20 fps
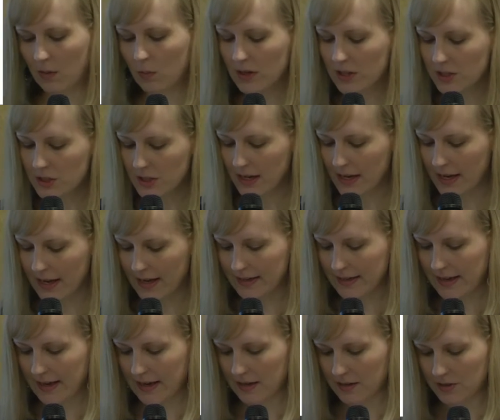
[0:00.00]
I wish I
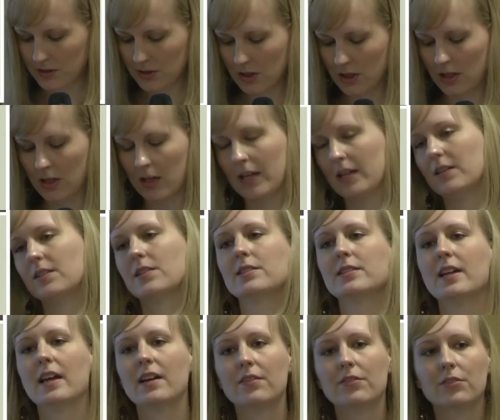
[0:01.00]
had cancer
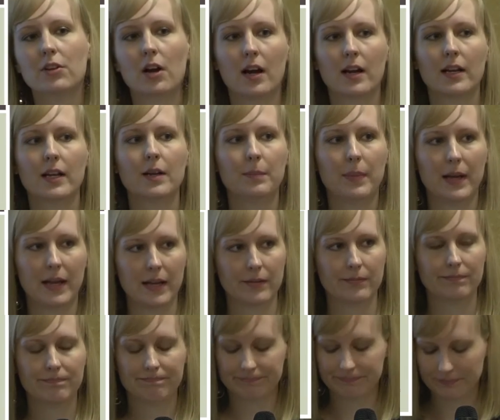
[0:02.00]
instead of chronic
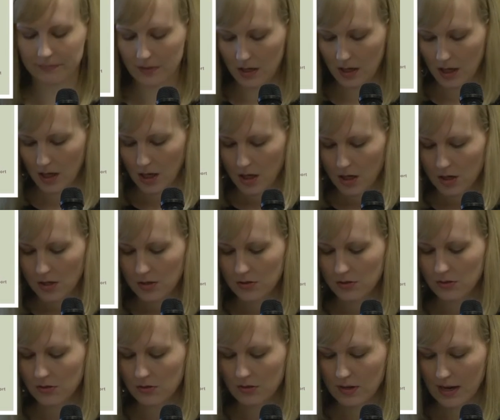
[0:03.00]
pain,
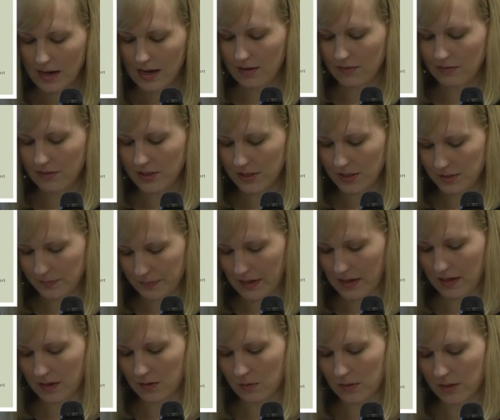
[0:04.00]
do not
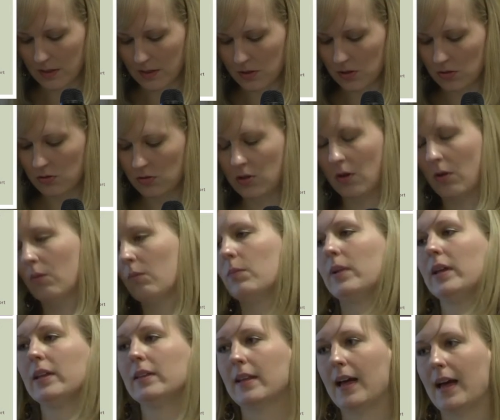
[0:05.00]
respond with, you don't
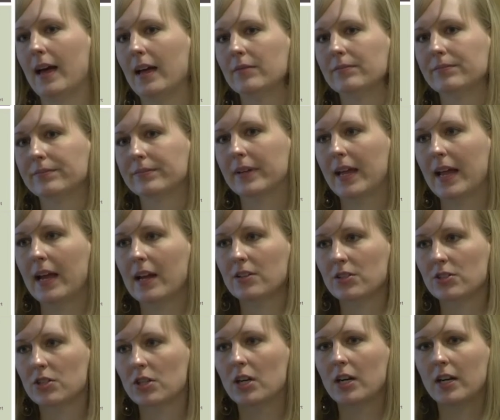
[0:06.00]
mean that.
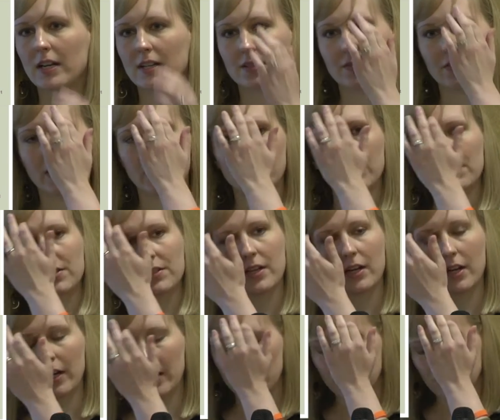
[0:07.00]
Cancer is very
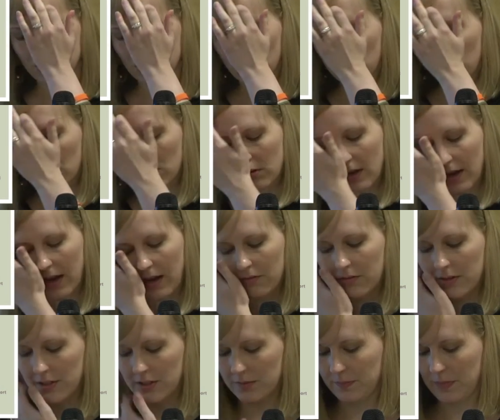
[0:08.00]
serious. Do not
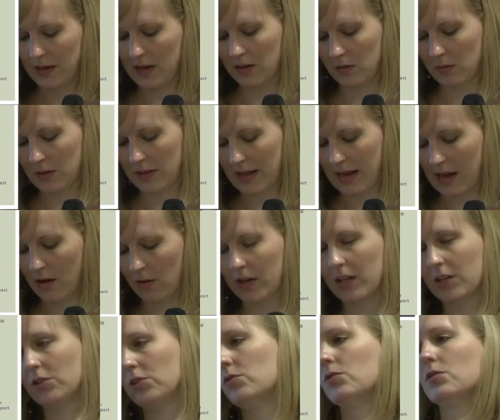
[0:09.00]
respond with, how
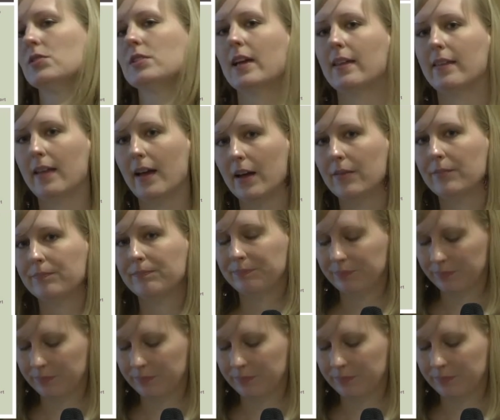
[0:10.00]
can you say that?